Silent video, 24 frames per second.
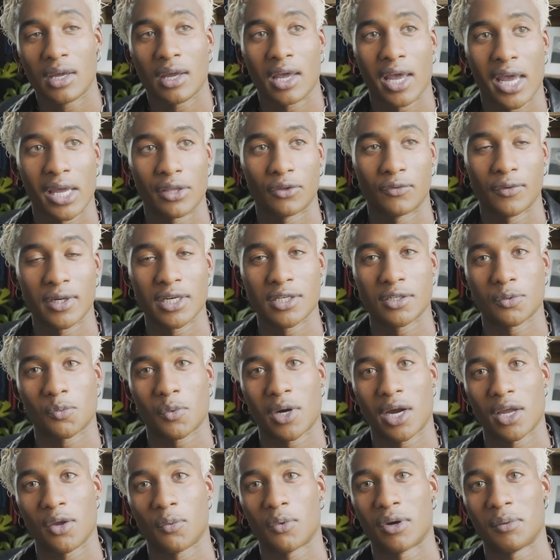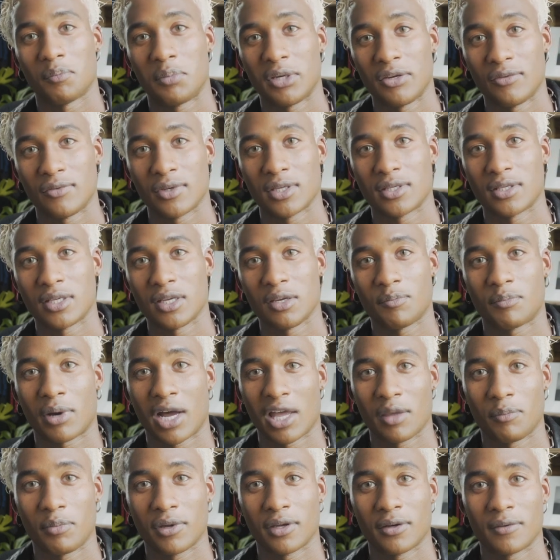And the reason why you want PVC
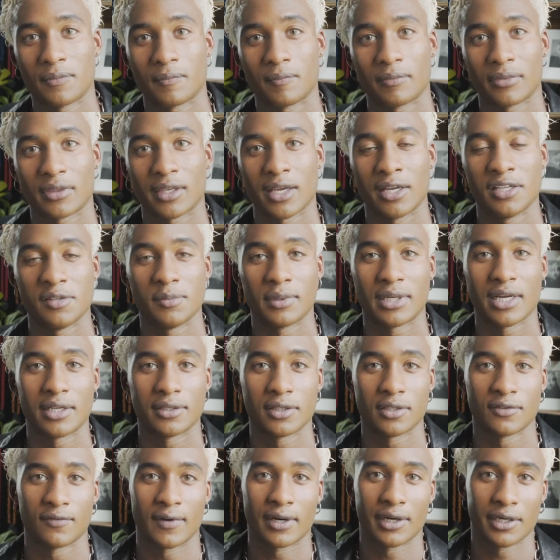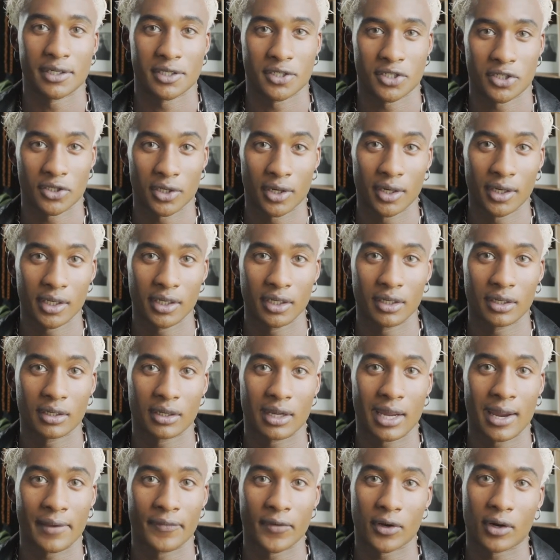piping is because it's very sturdy,
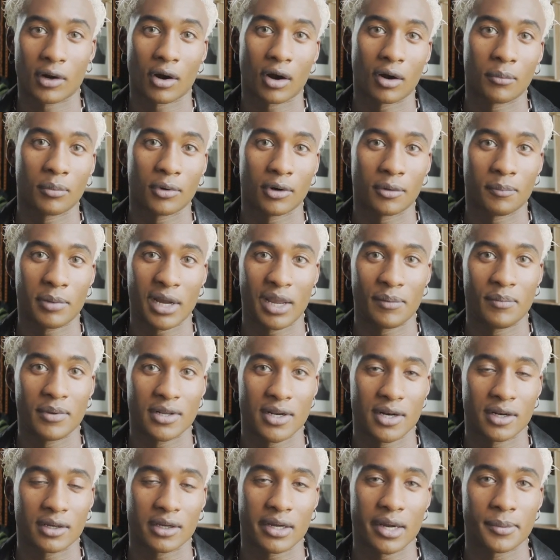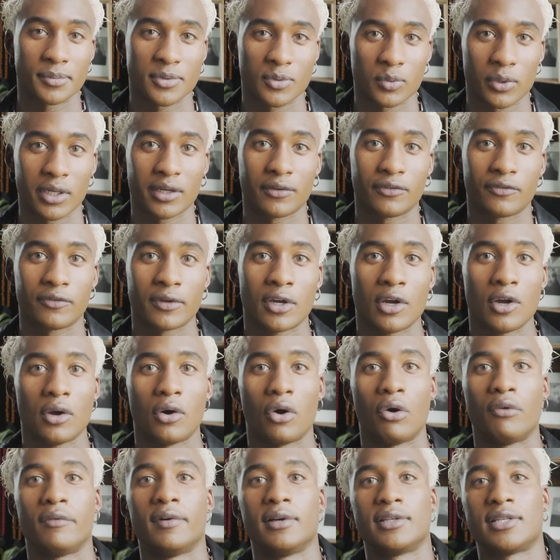and the cardboard piping that it comes with,
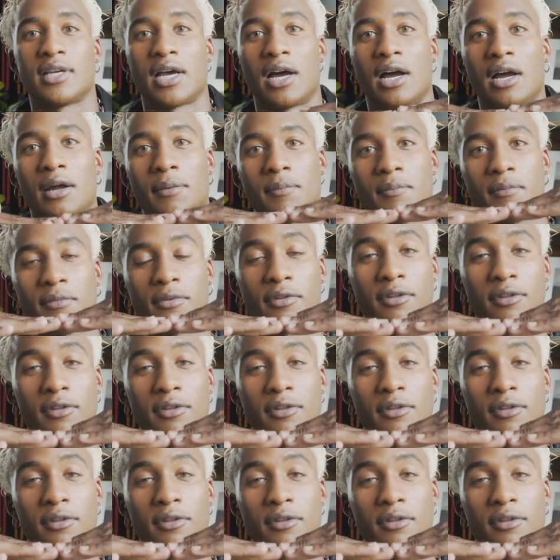over time,